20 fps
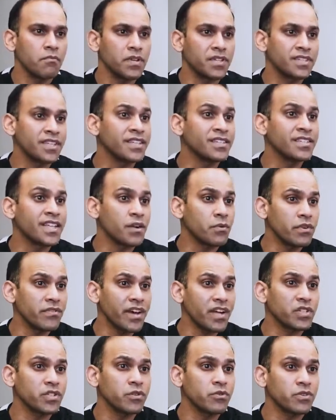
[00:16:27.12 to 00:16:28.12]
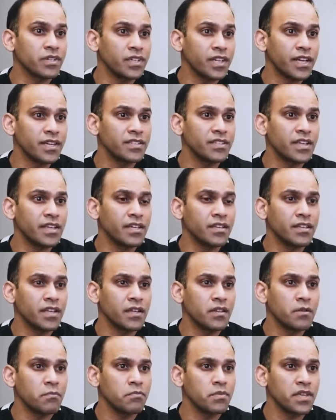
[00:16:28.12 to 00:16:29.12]
But since then, we've actually realized that
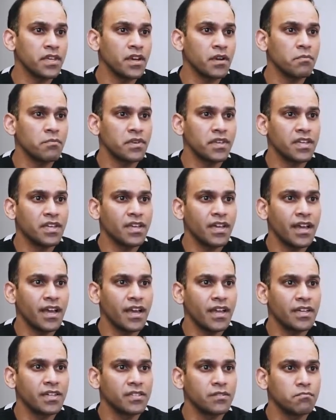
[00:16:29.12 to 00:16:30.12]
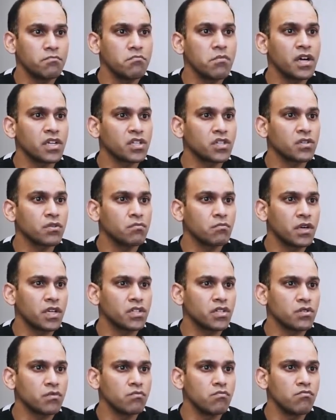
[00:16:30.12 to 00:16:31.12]
the PRP is much,
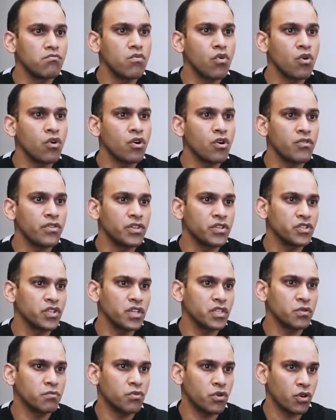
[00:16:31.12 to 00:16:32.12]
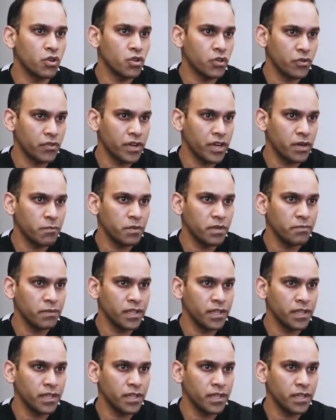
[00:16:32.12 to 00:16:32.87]
much more than just prolotherapy